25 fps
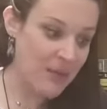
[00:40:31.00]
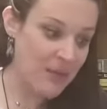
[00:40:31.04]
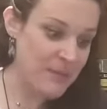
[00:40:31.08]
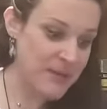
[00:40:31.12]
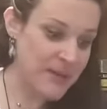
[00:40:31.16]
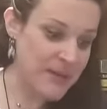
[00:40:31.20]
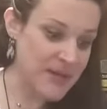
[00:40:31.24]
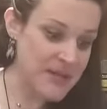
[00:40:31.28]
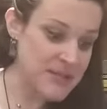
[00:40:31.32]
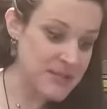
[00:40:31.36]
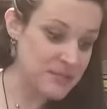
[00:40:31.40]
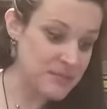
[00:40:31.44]

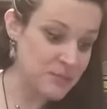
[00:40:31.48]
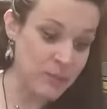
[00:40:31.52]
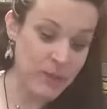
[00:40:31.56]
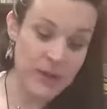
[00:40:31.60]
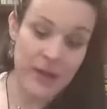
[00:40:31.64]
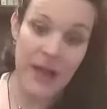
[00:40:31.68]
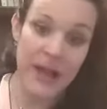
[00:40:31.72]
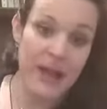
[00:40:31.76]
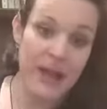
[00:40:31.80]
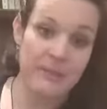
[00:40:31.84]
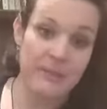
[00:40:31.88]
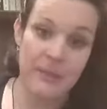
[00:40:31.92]
Because
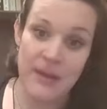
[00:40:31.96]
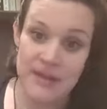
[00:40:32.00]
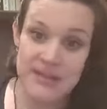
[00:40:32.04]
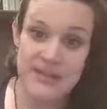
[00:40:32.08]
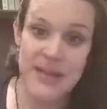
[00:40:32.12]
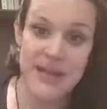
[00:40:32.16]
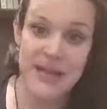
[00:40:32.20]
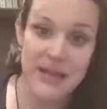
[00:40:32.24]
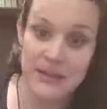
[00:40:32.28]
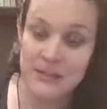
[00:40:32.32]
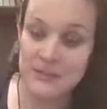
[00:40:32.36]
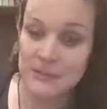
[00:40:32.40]
when I had my
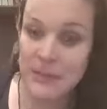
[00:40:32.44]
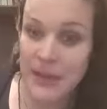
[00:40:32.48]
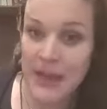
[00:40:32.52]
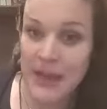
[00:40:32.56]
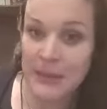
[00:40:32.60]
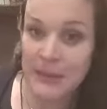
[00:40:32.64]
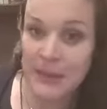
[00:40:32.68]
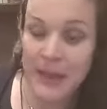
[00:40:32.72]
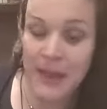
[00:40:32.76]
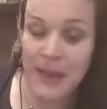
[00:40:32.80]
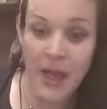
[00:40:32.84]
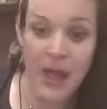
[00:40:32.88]
second
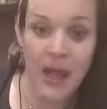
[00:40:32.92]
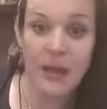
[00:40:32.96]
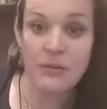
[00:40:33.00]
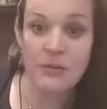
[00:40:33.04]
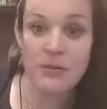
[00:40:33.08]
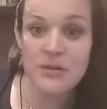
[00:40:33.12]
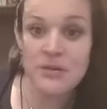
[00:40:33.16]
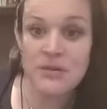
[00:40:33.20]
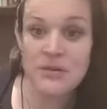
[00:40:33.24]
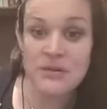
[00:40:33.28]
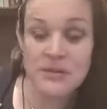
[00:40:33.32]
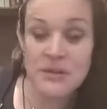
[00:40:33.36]
baby, I
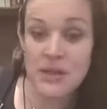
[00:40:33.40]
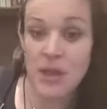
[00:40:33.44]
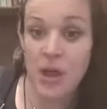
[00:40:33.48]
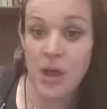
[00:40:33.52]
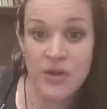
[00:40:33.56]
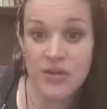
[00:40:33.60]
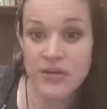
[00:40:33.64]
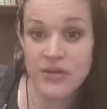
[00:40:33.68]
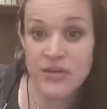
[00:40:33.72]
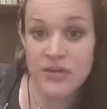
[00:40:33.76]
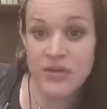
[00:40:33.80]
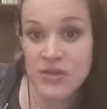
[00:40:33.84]
was
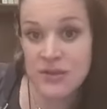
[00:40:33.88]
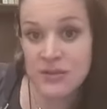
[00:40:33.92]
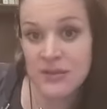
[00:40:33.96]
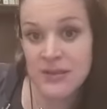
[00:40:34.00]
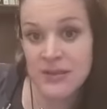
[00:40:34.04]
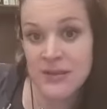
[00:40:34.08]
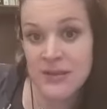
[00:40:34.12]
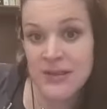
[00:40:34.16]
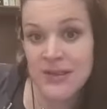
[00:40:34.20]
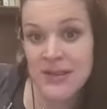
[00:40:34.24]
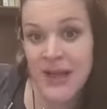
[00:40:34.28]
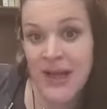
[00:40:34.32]
lost.
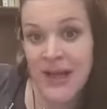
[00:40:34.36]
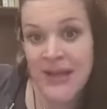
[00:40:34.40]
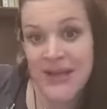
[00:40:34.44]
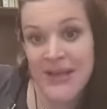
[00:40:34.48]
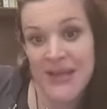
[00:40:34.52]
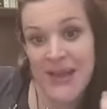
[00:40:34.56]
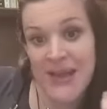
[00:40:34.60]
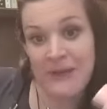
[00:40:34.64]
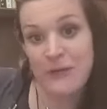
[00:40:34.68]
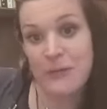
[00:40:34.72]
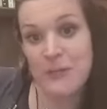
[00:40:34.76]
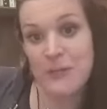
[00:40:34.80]
I
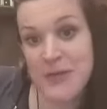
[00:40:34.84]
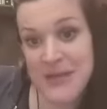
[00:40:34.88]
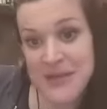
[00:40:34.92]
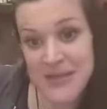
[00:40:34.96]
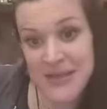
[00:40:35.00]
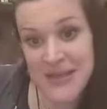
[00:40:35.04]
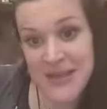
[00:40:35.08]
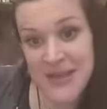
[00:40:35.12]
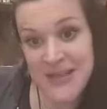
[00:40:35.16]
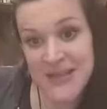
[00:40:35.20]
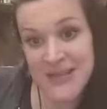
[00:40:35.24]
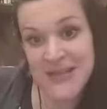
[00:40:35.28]
didn't have a
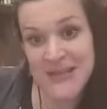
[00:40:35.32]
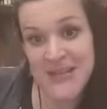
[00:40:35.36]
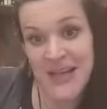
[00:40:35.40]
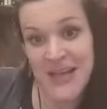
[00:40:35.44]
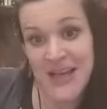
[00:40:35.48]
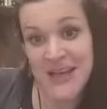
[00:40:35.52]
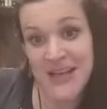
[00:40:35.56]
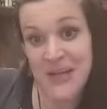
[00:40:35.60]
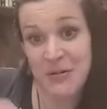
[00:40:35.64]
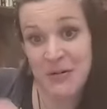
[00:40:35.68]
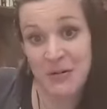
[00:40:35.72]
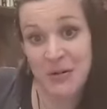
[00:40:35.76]
business.
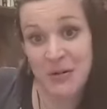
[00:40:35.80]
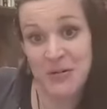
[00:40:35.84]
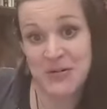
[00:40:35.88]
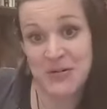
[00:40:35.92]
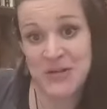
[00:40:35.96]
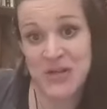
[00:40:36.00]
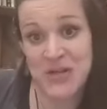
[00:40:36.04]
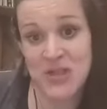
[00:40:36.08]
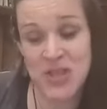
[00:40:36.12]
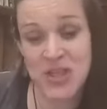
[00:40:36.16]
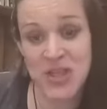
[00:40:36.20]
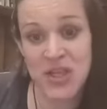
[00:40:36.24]
I didn't know what I was
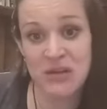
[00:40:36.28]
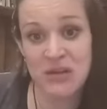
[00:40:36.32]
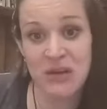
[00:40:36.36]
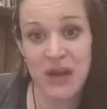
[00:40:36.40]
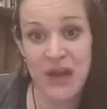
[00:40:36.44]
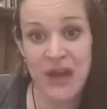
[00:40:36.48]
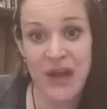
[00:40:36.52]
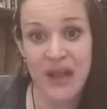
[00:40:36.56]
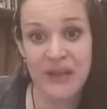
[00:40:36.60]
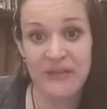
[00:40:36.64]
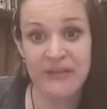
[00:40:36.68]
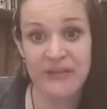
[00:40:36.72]
going to do.
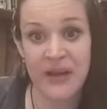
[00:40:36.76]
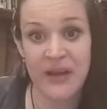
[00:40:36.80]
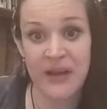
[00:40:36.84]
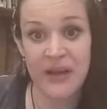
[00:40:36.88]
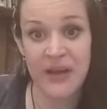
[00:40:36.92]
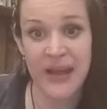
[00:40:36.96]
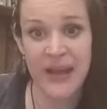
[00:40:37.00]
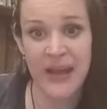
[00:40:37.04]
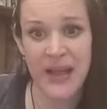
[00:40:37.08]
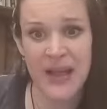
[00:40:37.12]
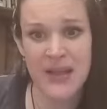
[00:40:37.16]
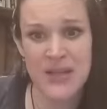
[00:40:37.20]
And I felt
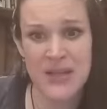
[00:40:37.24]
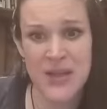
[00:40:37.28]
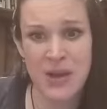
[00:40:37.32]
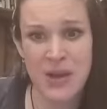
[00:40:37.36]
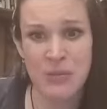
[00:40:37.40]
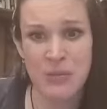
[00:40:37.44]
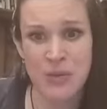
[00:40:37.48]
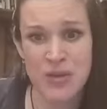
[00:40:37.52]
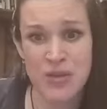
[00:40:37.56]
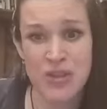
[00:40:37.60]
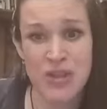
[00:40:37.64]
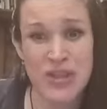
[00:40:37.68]
like I
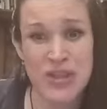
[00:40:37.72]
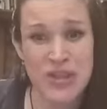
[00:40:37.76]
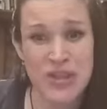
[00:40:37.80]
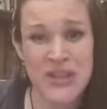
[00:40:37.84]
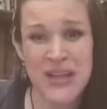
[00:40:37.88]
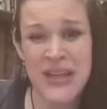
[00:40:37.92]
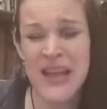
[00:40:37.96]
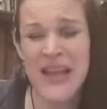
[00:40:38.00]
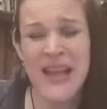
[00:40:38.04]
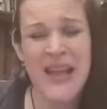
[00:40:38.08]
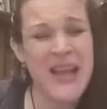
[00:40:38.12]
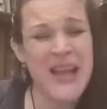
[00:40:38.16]
don't want to,
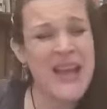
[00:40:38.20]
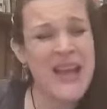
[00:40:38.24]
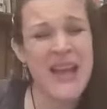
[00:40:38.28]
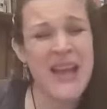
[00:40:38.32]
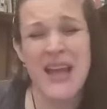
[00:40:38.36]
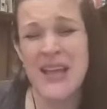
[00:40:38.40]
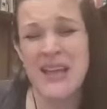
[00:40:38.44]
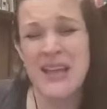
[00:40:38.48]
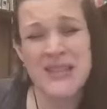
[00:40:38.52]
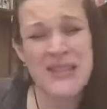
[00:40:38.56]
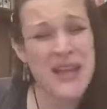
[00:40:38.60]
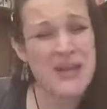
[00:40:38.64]

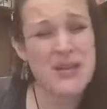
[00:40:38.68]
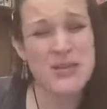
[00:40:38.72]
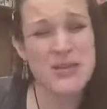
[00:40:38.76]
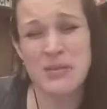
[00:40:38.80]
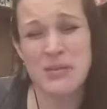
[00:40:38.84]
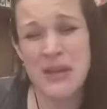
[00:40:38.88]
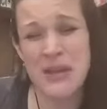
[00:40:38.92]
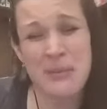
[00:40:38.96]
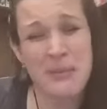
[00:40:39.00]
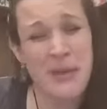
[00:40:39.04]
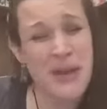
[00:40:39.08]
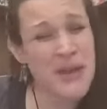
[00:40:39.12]
sounds
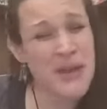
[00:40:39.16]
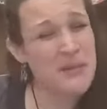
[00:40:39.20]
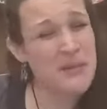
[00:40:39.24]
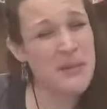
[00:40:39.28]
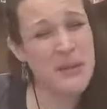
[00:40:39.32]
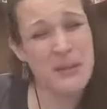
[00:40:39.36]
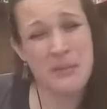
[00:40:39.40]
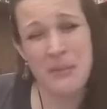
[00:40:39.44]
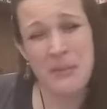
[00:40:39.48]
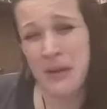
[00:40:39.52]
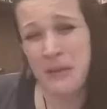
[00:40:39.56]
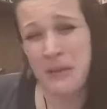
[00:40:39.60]
really,
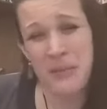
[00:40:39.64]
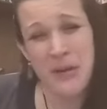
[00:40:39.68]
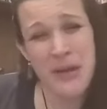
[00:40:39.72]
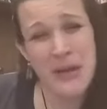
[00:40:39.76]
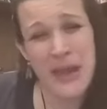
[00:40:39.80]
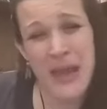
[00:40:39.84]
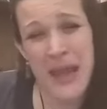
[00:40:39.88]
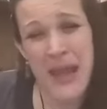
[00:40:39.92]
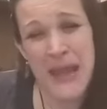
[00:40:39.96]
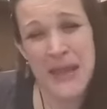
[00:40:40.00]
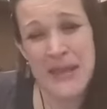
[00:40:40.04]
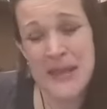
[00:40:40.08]
you might really
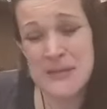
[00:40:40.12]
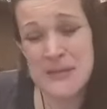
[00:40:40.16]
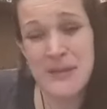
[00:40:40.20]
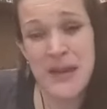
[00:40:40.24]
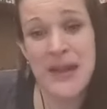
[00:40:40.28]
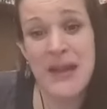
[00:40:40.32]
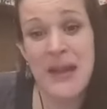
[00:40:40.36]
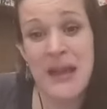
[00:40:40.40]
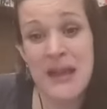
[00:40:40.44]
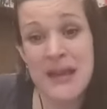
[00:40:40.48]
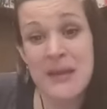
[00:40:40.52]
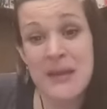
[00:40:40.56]
hate this, but
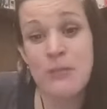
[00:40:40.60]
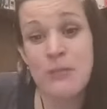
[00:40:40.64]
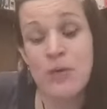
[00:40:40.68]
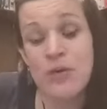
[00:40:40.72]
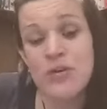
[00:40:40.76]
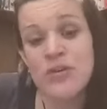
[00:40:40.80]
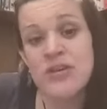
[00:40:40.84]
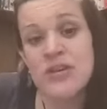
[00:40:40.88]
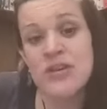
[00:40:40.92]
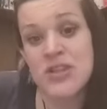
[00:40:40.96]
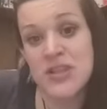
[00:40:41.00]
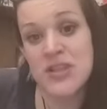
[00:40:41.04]
I didn't
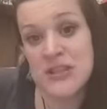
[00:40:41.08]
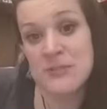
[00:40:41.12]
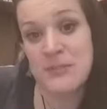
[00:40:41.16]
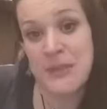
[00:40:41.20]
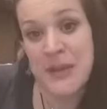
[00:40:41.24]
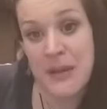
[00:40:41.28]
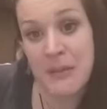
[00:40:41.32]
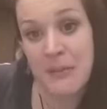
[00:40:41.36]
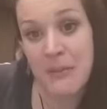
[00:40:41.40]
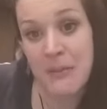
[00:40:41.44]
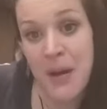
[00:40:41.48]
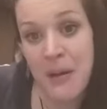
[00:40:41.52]
want to just
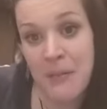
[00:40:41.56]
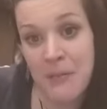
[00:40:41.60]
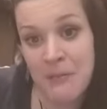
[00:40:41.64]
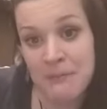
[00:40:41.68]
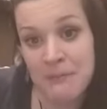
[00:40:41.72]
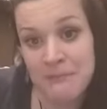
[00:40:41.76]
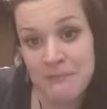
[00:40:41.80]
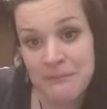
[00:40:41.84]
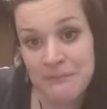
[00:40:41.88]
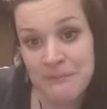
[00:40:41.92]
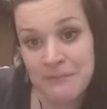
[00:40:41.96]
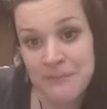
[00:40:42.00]
be a
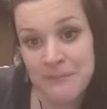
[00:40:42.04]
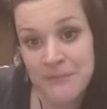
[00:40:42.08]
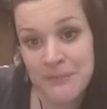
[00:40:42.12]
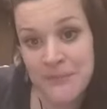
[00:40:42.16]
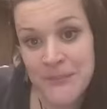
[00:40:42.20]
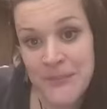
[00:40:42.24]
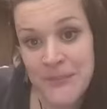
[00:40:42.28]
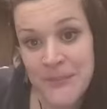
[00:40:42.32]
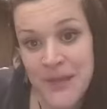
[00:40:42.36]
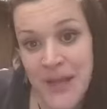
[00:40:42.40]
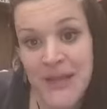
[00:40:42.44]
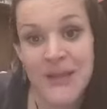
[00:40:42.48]
mum.
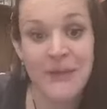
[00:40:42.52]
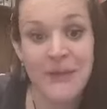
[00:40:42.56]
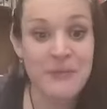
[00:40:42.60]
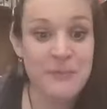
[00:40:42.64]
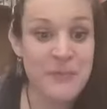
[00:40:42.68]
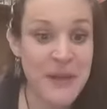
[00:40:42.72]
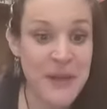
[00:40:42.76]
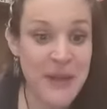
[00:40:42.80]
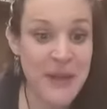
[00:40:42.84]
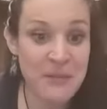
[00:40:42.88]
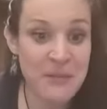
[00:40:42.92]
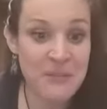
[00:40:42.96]
I loved
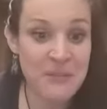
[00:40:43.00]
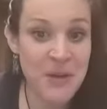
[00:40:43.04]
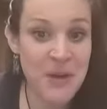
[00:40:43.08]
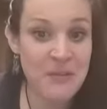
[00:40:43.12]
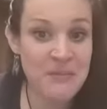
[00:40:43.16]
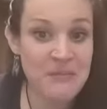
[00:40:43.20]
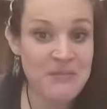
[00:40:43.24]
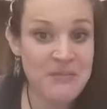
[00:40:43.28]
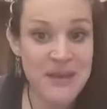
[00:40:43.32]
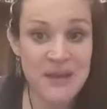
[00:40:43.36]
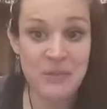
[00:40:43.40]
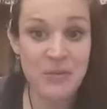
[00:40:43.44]
being a
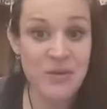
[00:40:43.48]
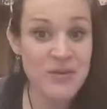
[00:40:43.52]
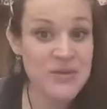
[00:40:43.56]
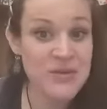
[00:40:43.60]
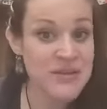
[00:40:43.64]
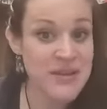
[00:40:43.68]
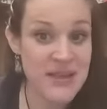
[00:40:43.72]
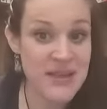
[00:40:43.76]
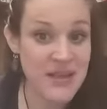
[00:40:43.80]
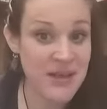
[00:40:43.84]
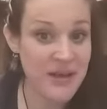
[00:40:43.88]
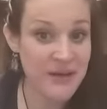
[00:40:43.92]
mum, but it
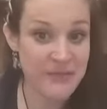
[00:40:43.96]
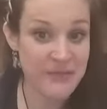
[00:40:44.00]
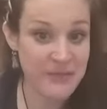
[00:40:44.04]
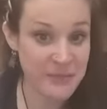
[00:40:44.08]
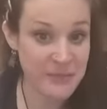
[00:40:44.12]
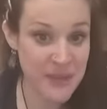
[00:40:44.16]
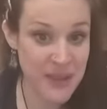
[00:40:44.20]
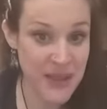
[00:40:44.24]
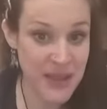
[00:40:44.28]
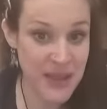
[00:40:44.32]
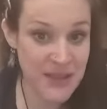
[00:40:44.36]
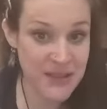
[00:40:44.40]
wasn't enough for
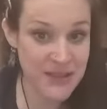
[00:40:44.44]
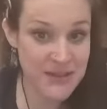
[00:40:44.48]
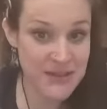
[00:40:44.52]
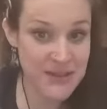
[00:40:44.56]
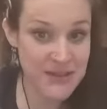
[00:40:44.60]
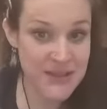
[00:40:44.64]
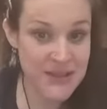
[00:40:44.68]
me.